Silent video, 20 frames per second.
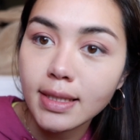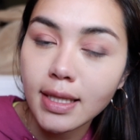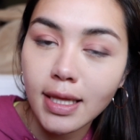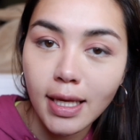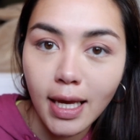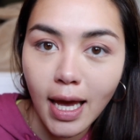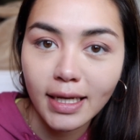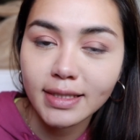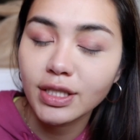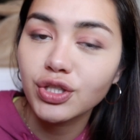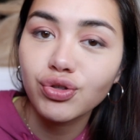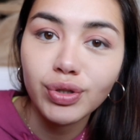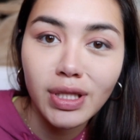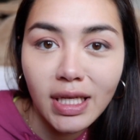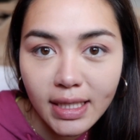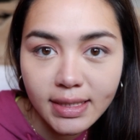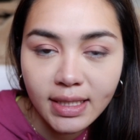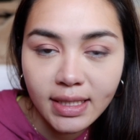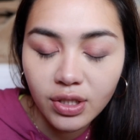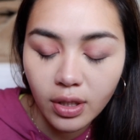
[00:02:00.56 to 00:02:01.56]
the eyes. It's
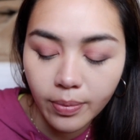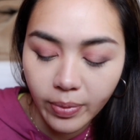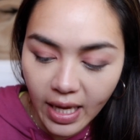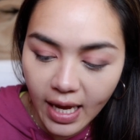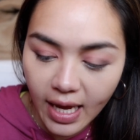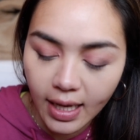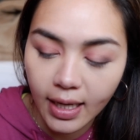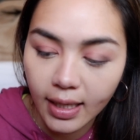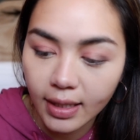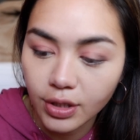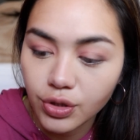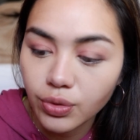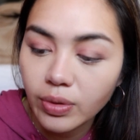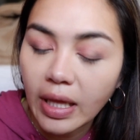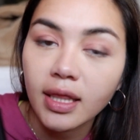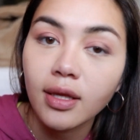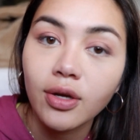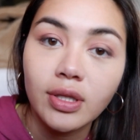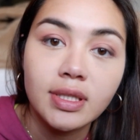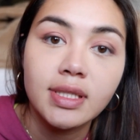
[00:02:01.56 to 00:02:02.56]
really easy to apply. I do
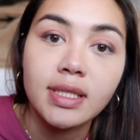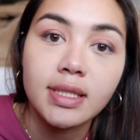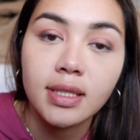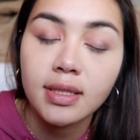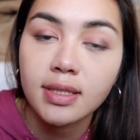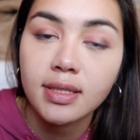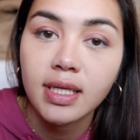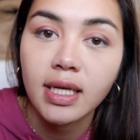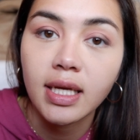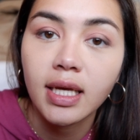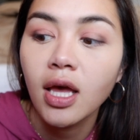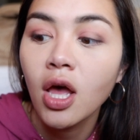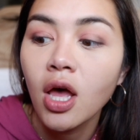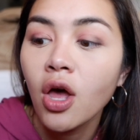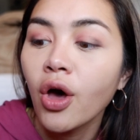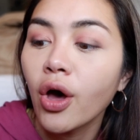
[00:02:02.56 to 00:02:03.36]
like the consistency